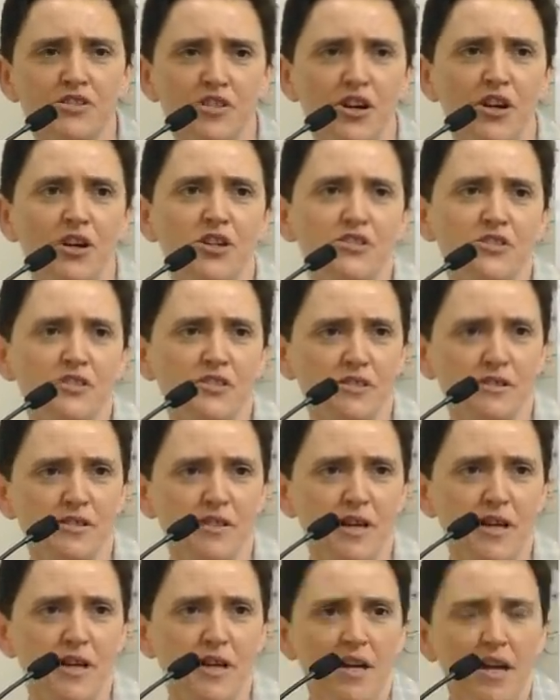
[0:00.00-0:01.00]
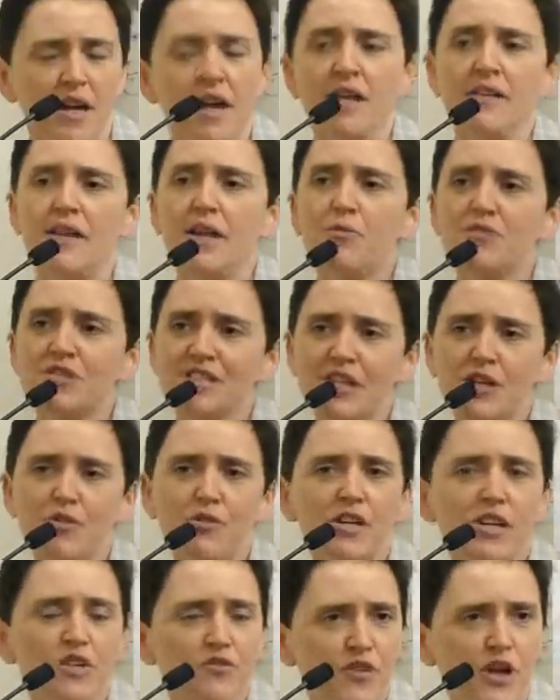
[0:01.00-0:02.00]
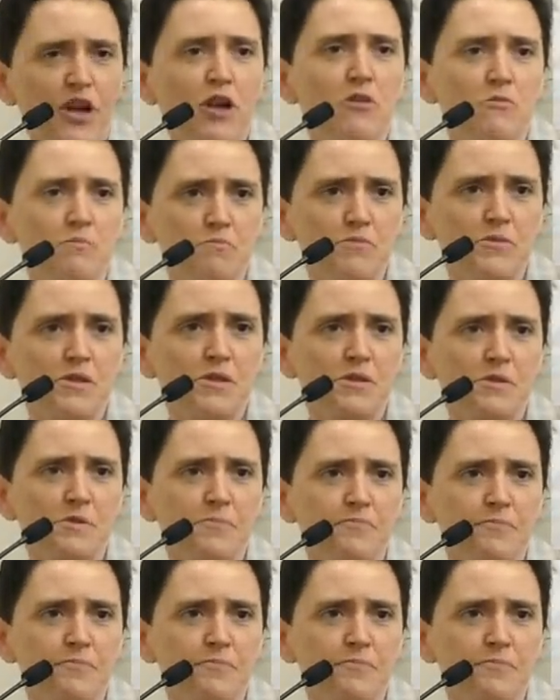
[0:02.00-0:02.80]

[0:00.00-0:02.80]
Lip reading: charges? They were secretly filmed,